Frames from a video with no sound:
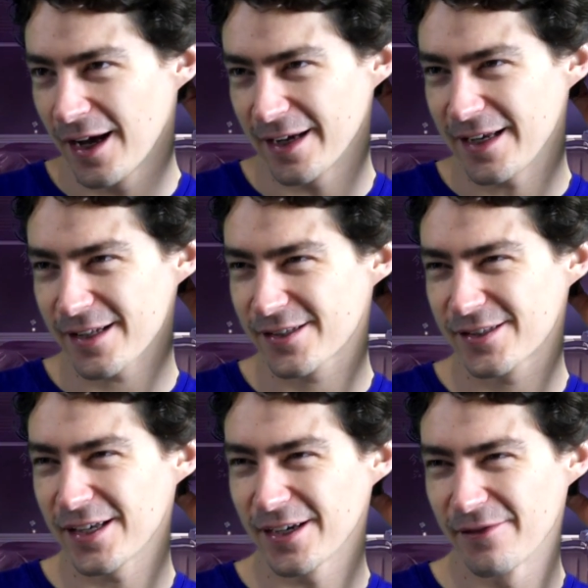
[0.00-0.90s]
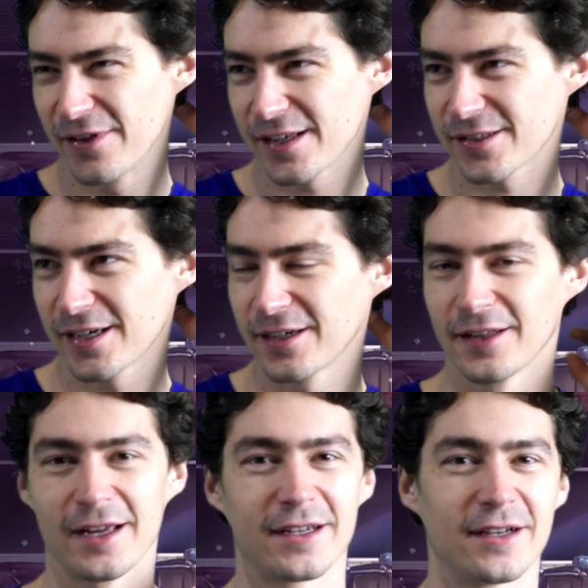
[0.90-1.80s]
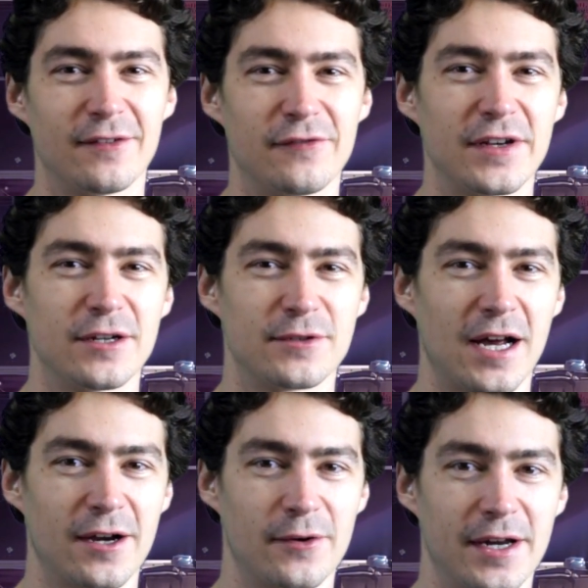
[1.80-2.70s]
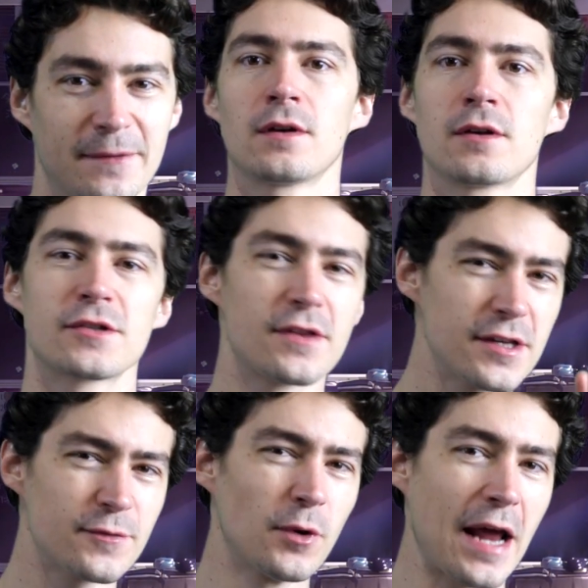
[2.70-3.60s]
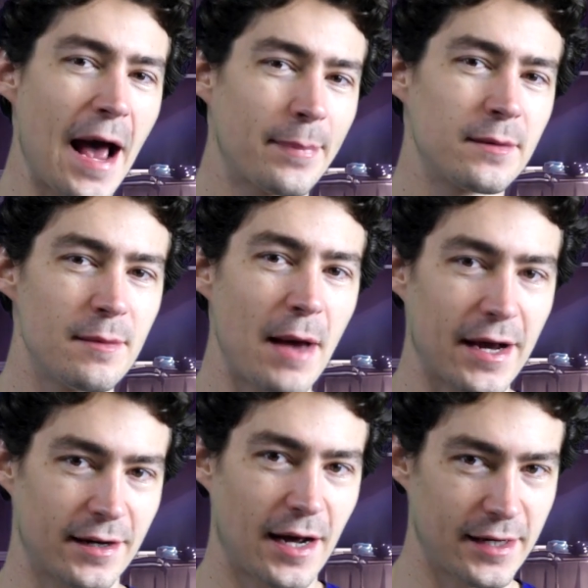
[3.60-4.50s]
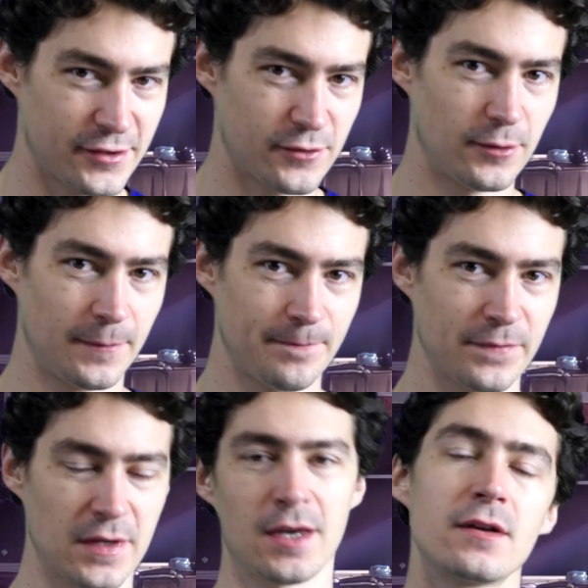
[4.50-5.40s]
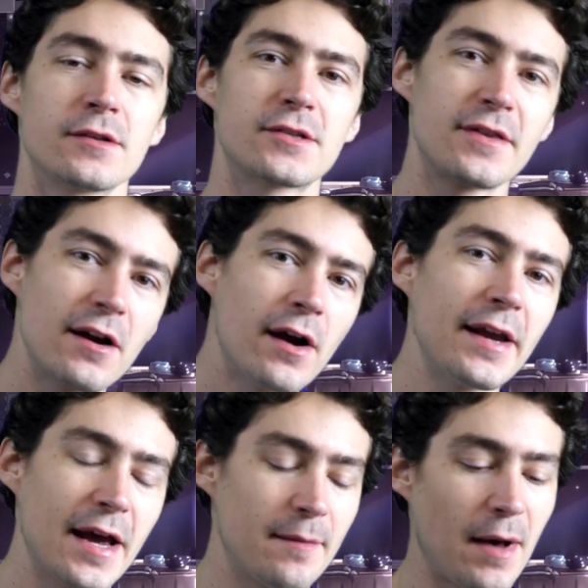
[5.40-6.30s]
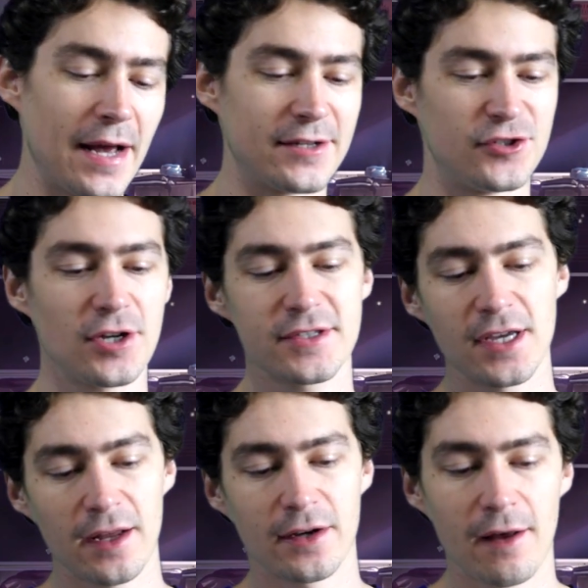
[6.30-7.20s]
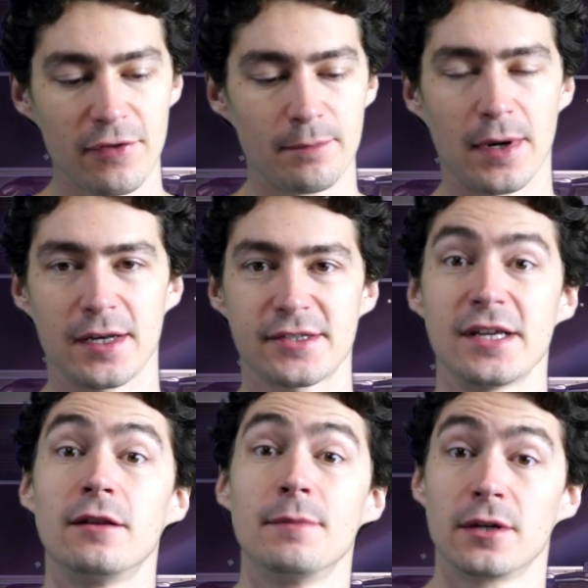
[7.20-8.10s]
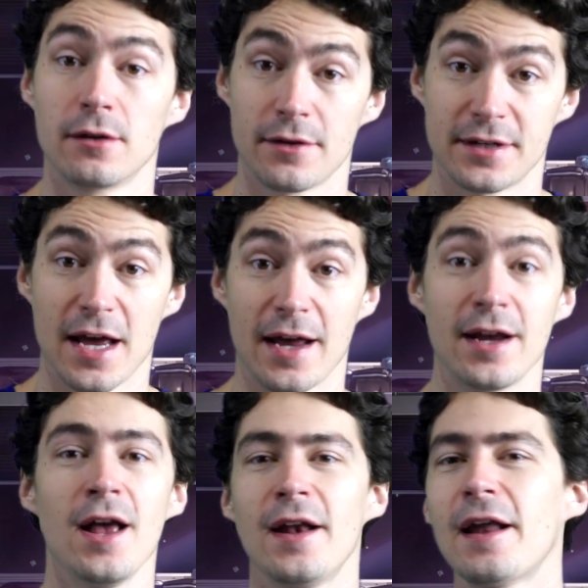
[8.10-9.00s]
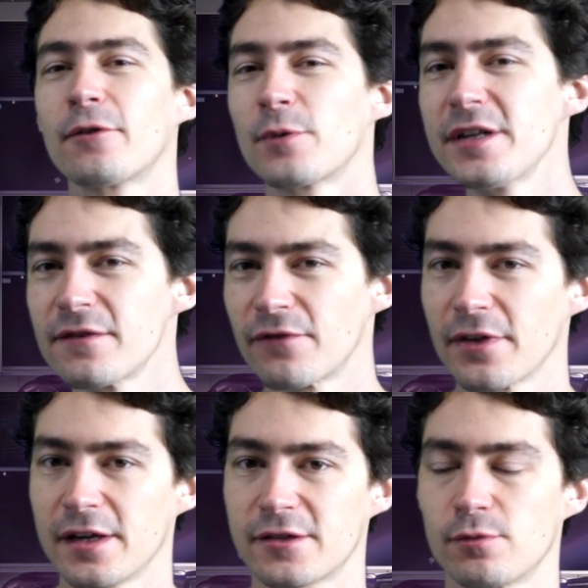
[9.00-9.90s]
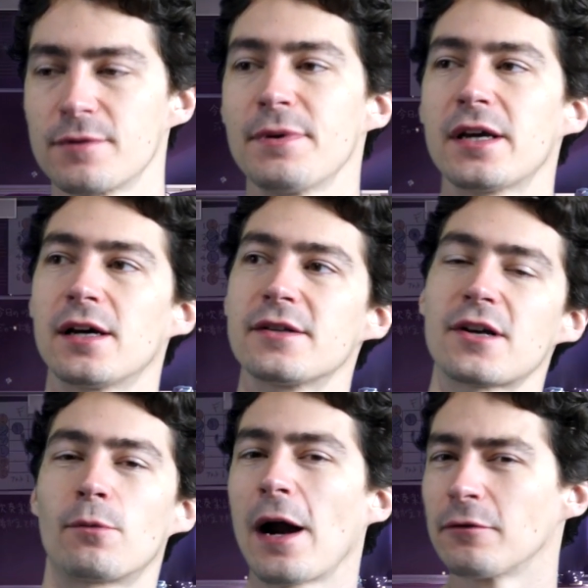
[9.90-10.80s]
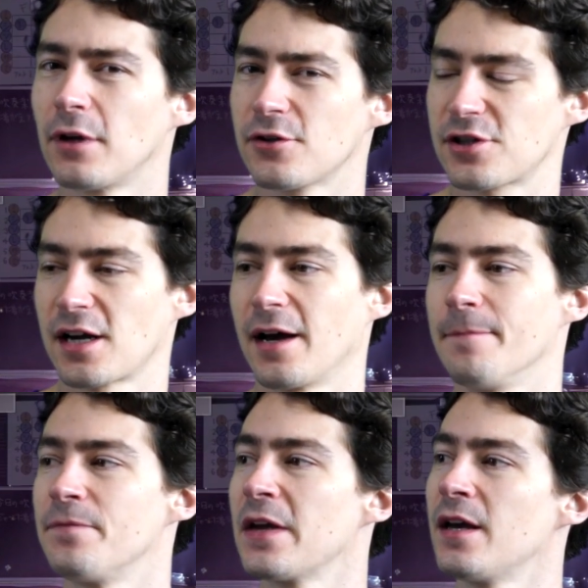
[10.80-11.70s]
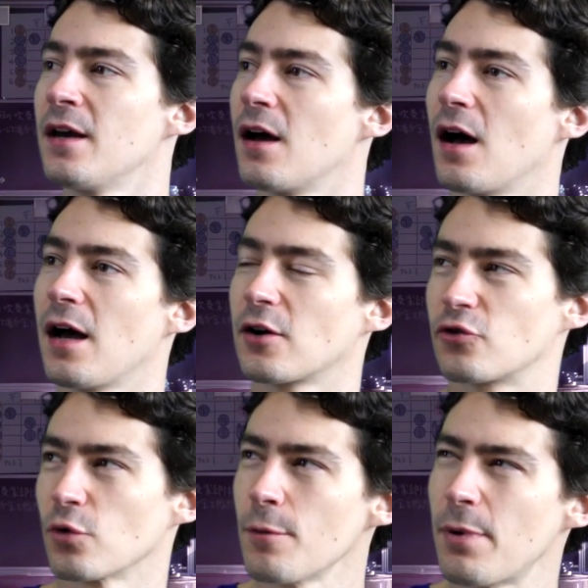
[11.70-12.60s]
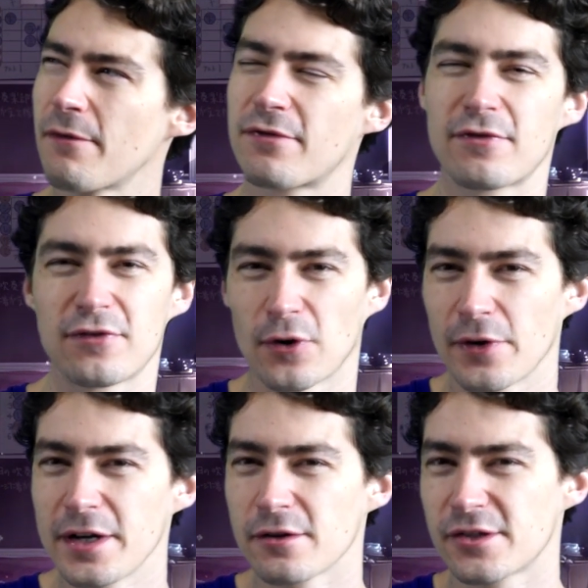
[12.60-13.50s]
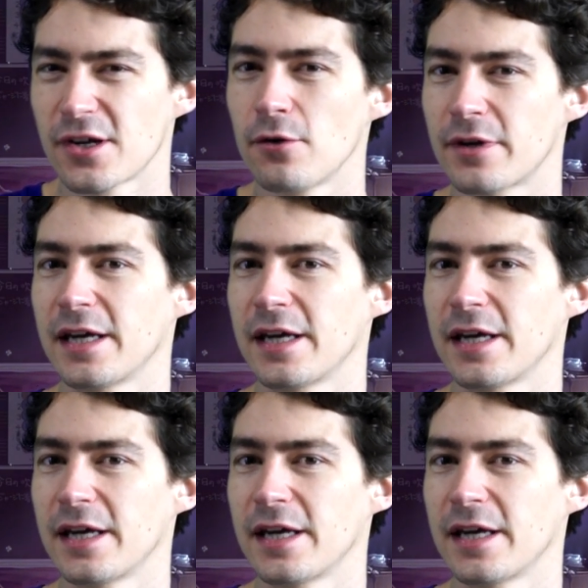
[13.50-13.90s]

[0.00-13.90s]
I guess think of this kind of like a video diary. So this one happened to me back in high school. So there I am, I had just gotten off the bus in the middle of the day. Now, the reason for this was because around lunchtime, a group of 30 or so